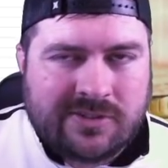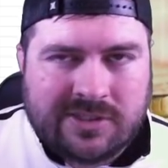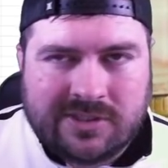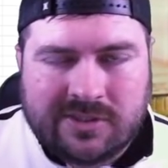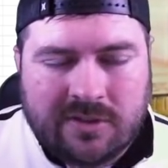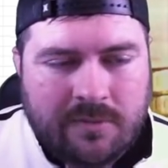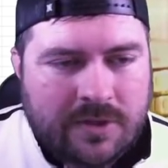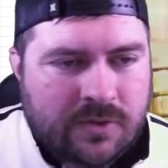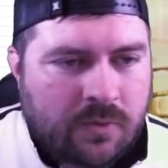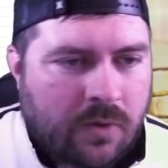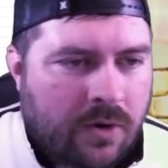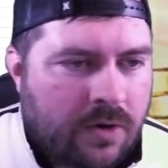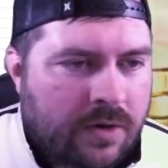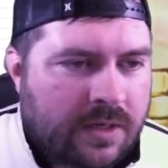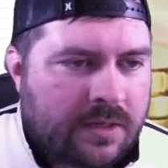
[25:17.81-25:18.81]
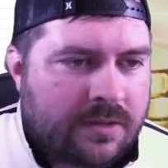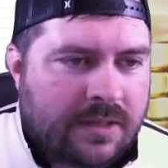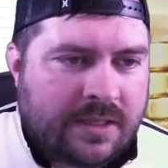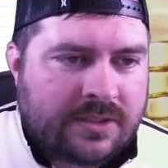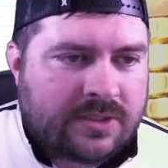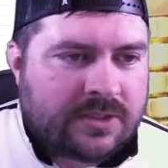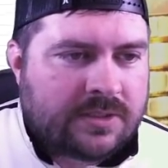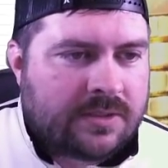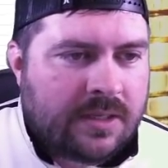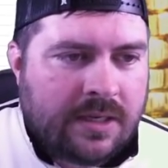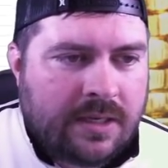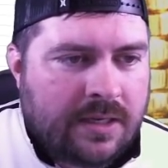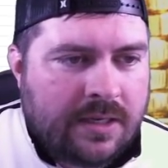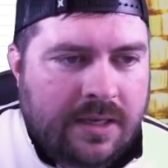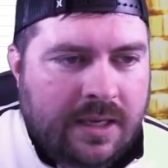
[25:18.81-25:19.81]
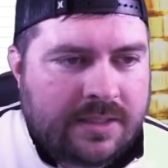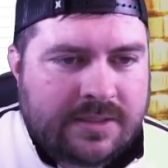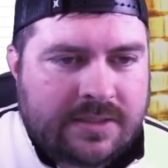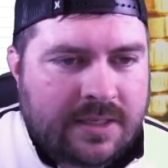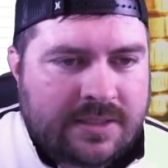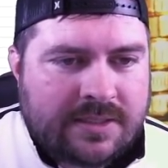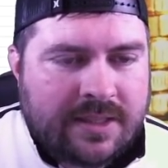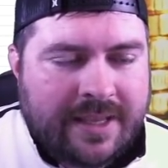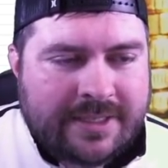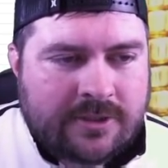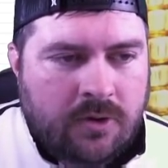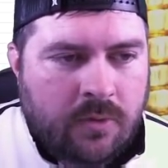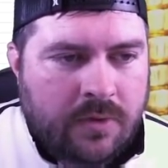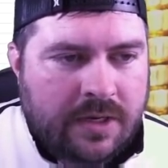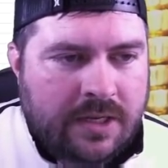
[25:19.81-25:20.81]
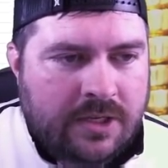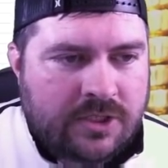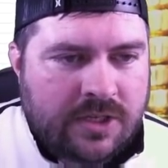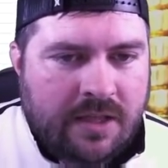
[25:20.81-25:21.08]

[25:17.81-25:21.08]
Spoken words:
It's just too much work, and it's less coinage.